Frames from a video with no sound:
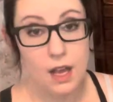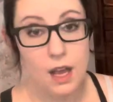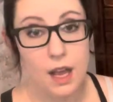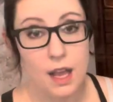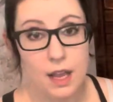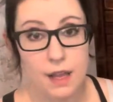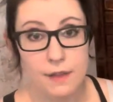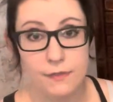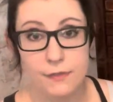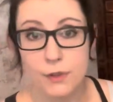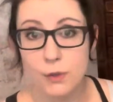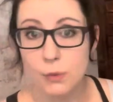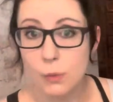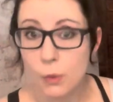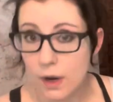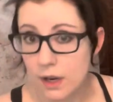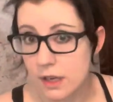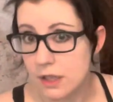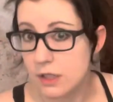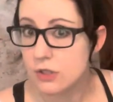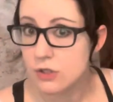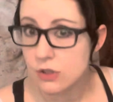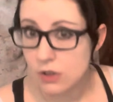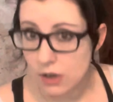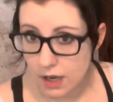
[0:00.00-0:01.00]
if you want
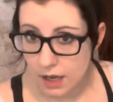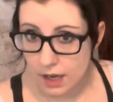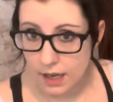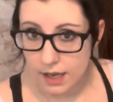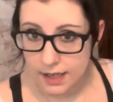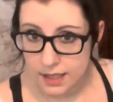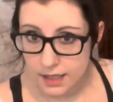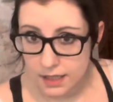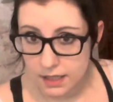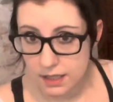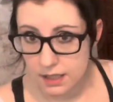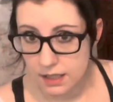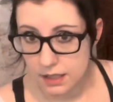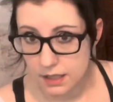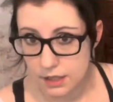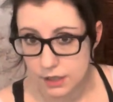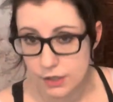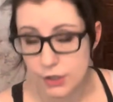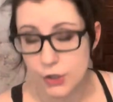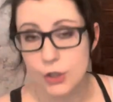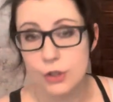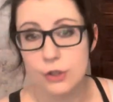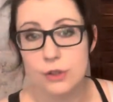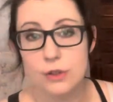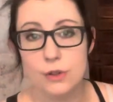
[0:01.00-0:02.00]
to try
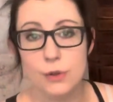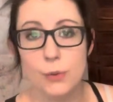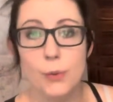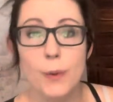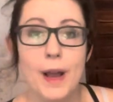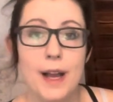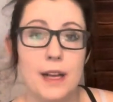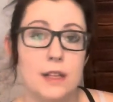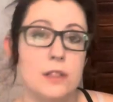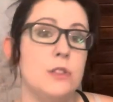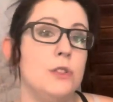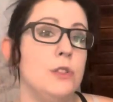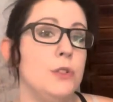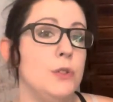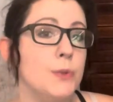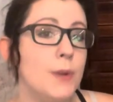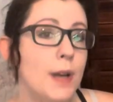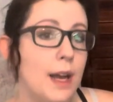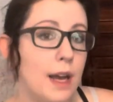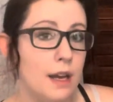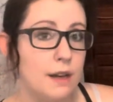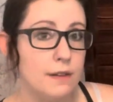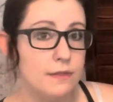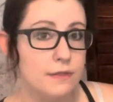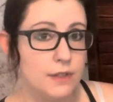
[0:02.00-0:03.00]
the wax you
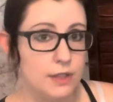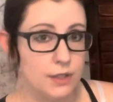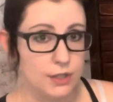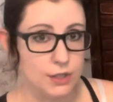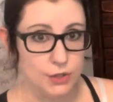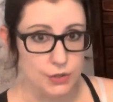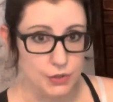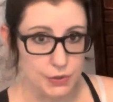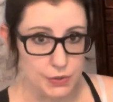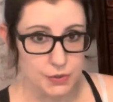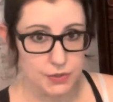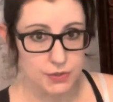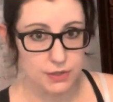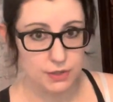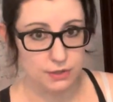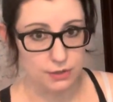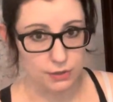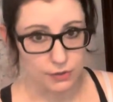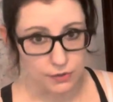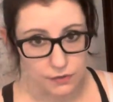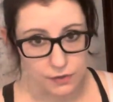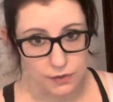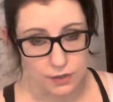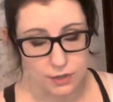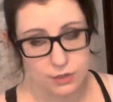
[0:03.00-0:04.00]
have that you use on your
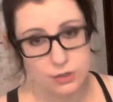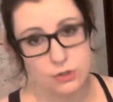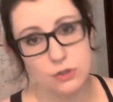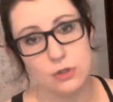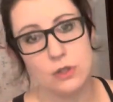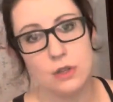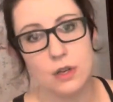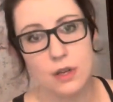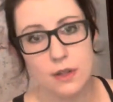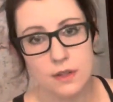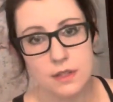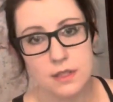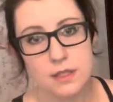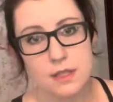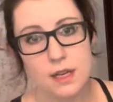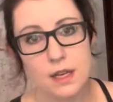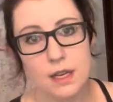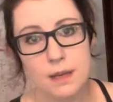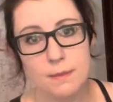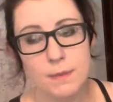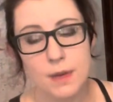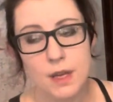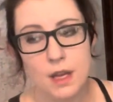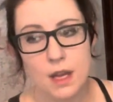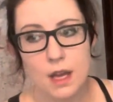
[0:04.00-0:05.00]
furniture all the
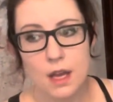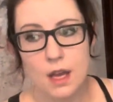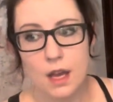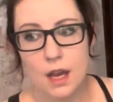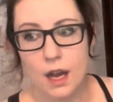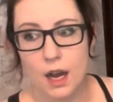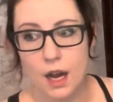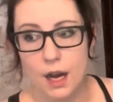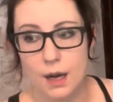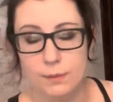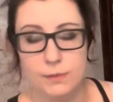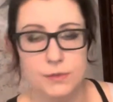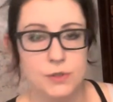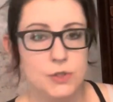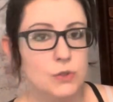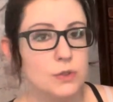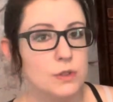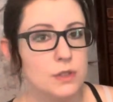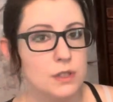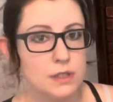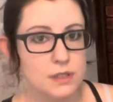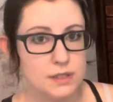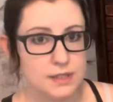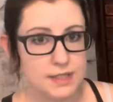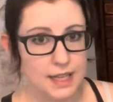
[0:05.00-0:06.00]
time, do a
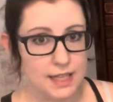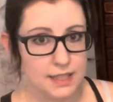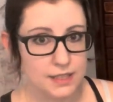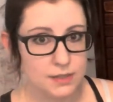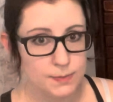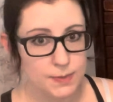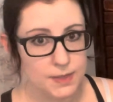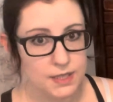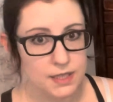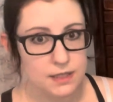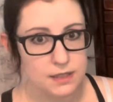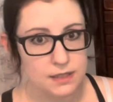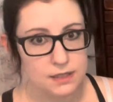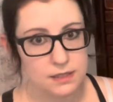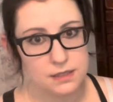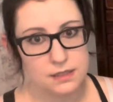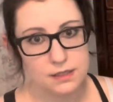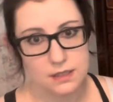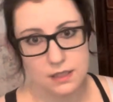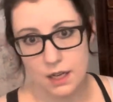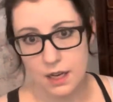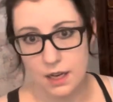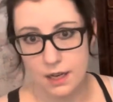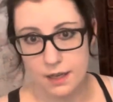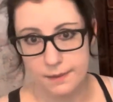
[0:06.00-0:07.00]
little test piece.
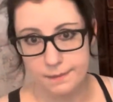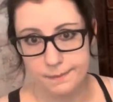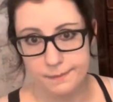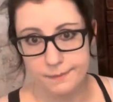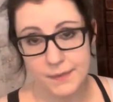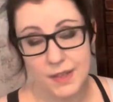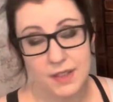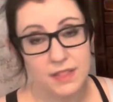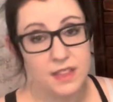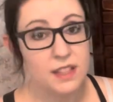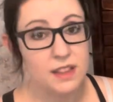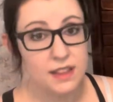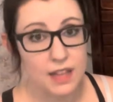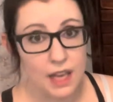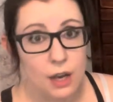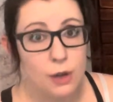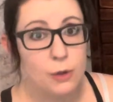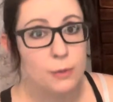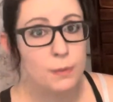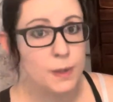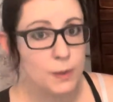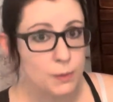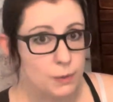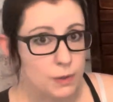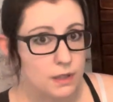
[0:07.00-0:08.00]
I think that would
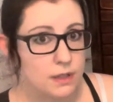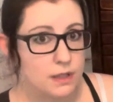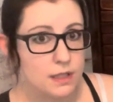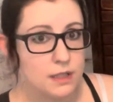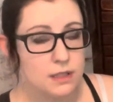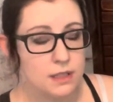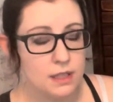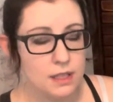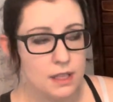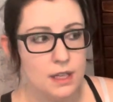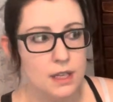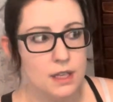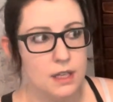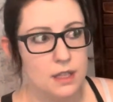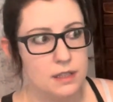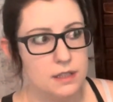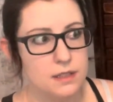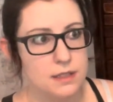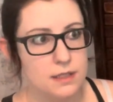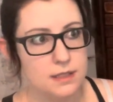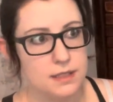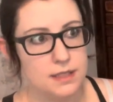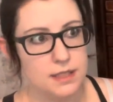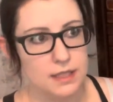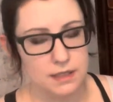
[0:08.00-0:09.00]
be worth it to
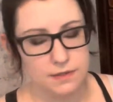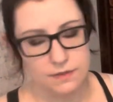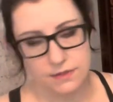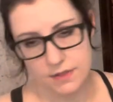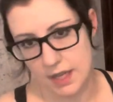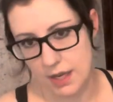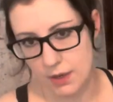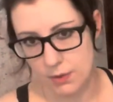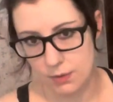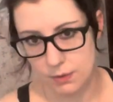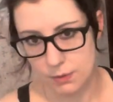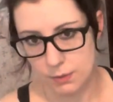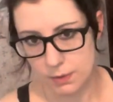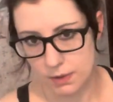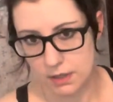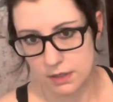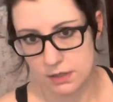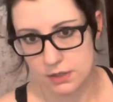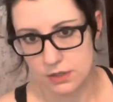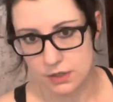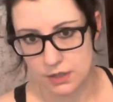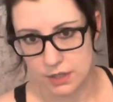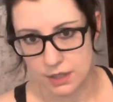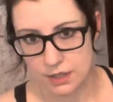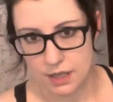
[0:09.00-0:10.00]
see if that would work,
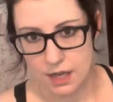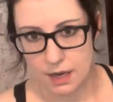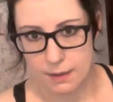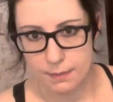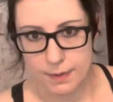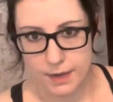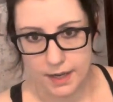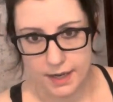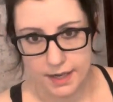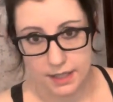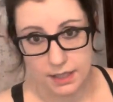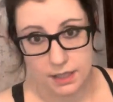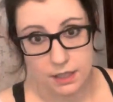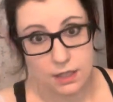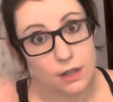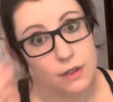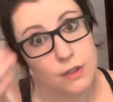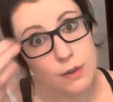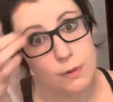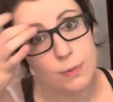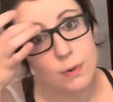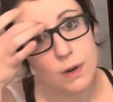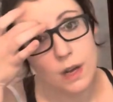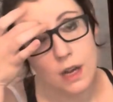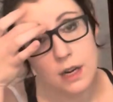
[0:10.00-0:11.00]
so you're not buying another
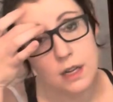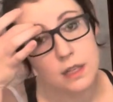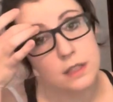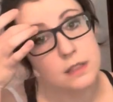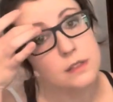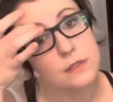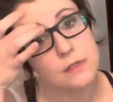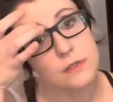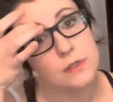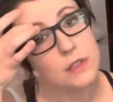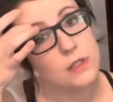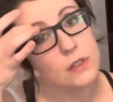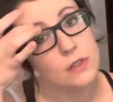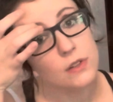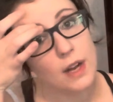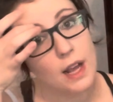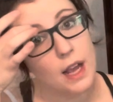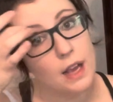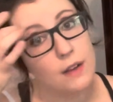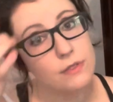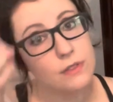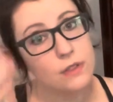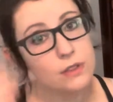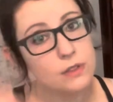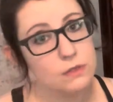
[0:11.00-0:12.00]
product if you don't
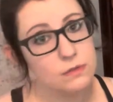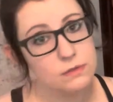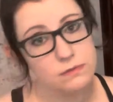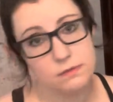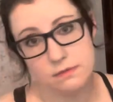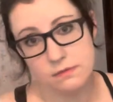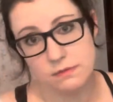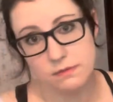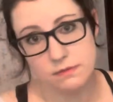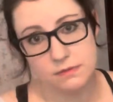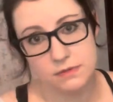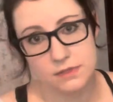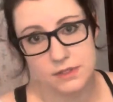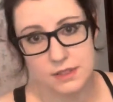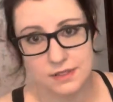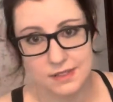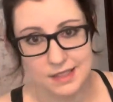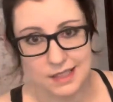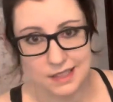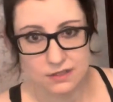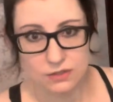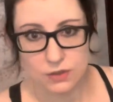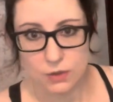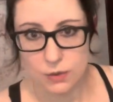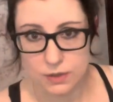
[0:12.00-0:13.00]
have to, because
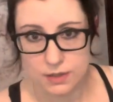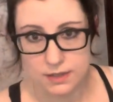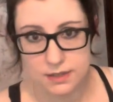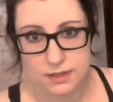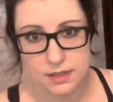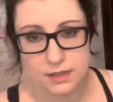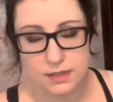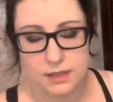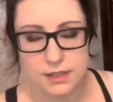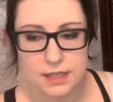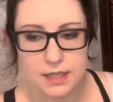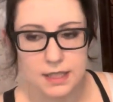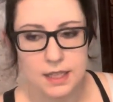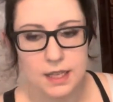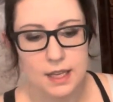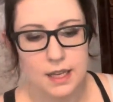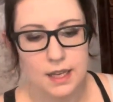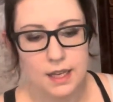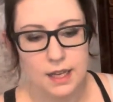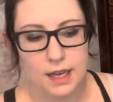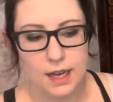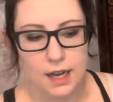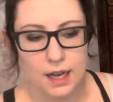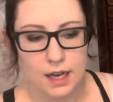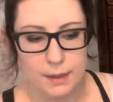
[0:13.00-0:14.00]
that's always silly.
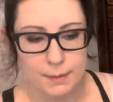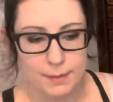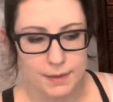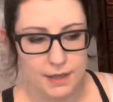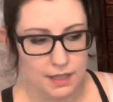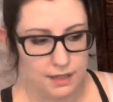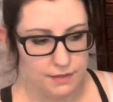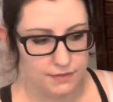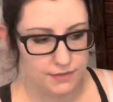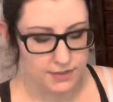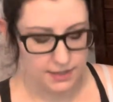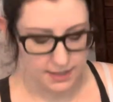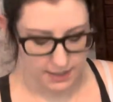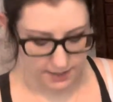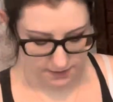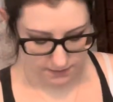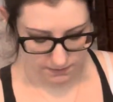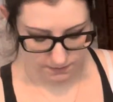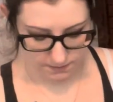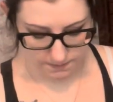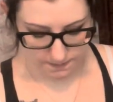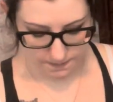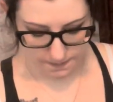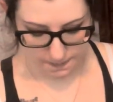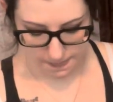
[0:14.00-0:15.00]
And if it
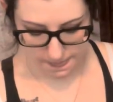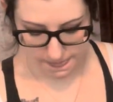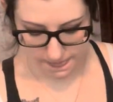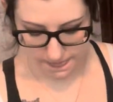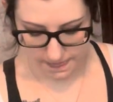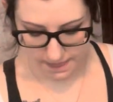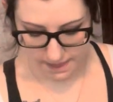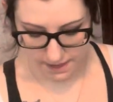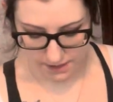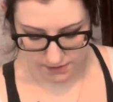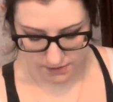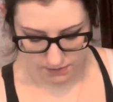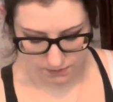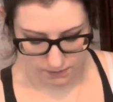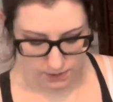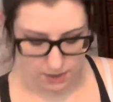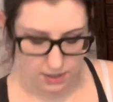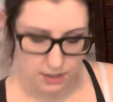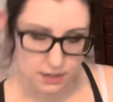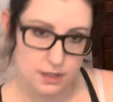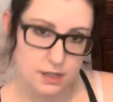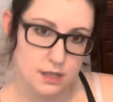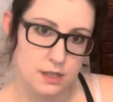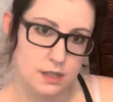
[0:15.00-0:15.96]
doesn't work,